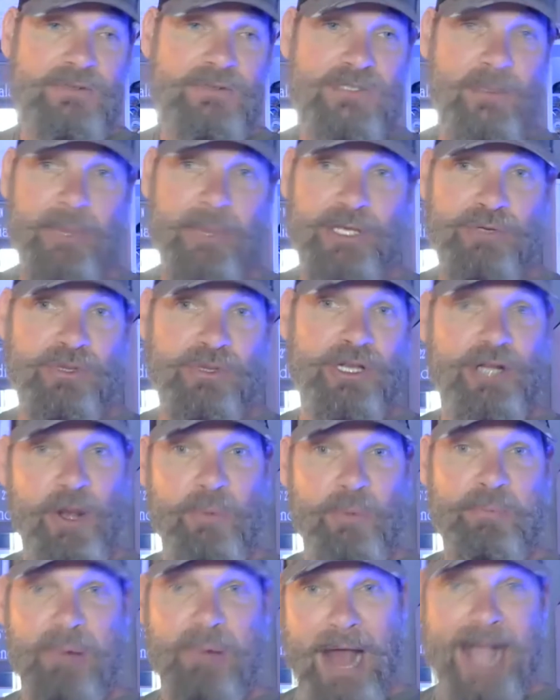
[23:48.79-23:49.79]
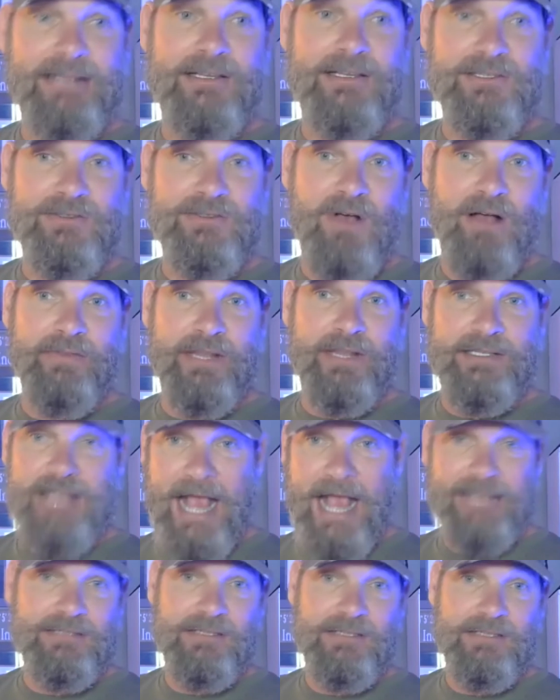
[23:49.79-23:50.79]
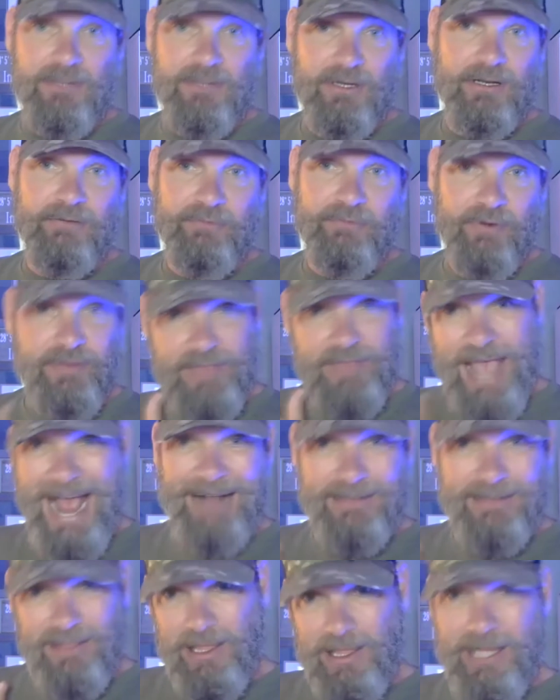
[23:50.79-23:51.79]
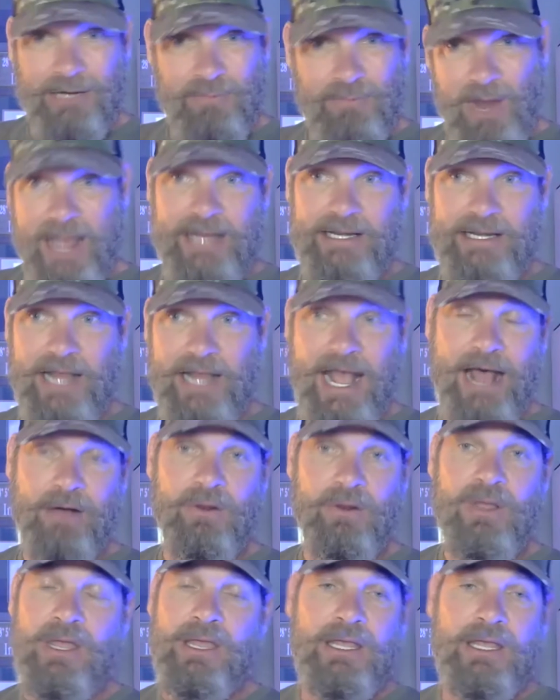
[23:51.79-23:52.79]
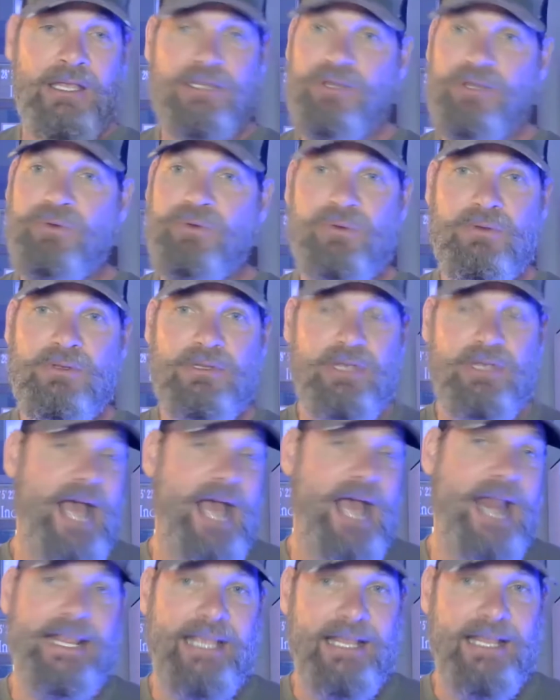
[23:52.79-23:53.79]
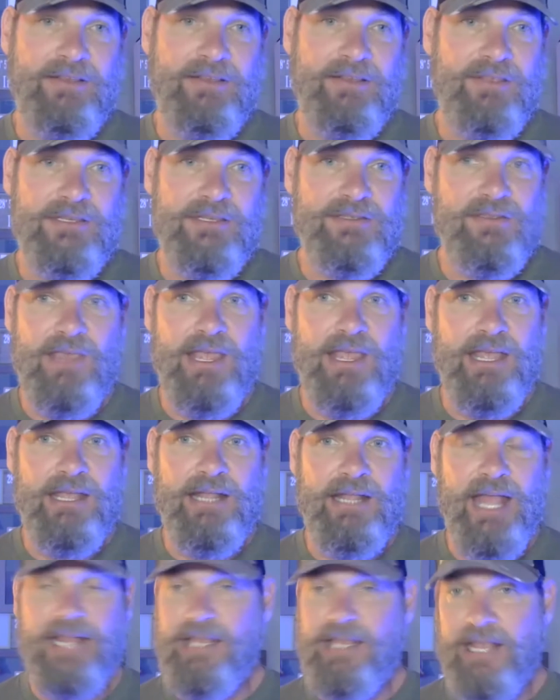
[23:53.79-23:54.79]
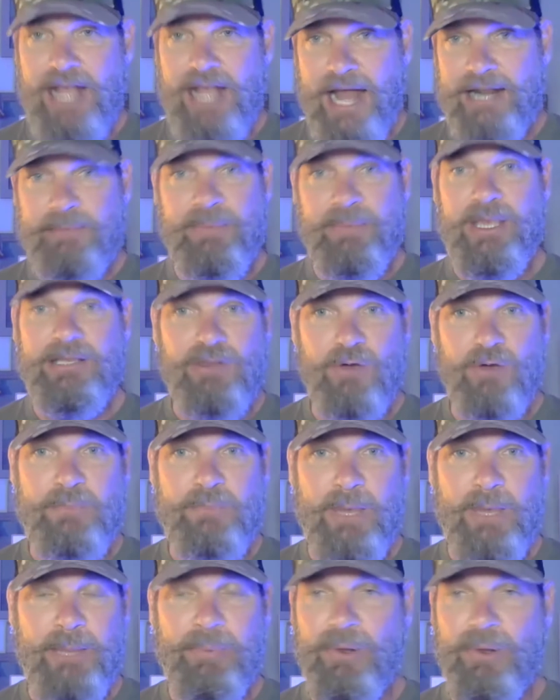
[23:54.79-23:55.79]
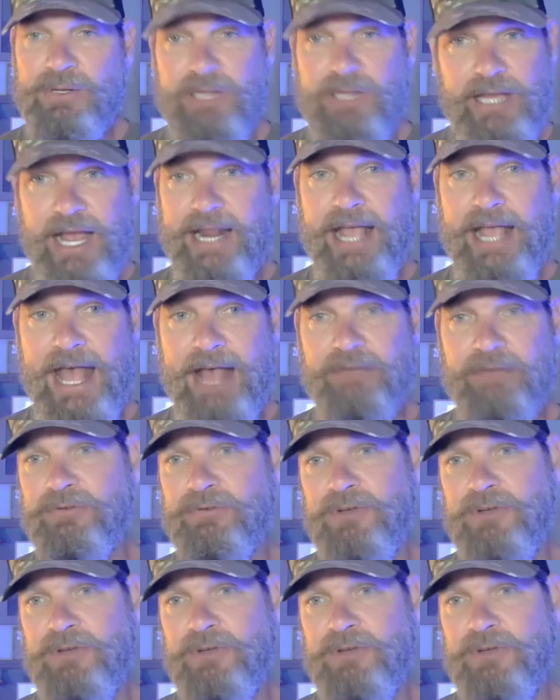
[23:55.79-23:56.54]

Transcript: somebody you can go practice on that's actually looking for that thing right now. You you got to get to this thing and you got to meet those people and you got to have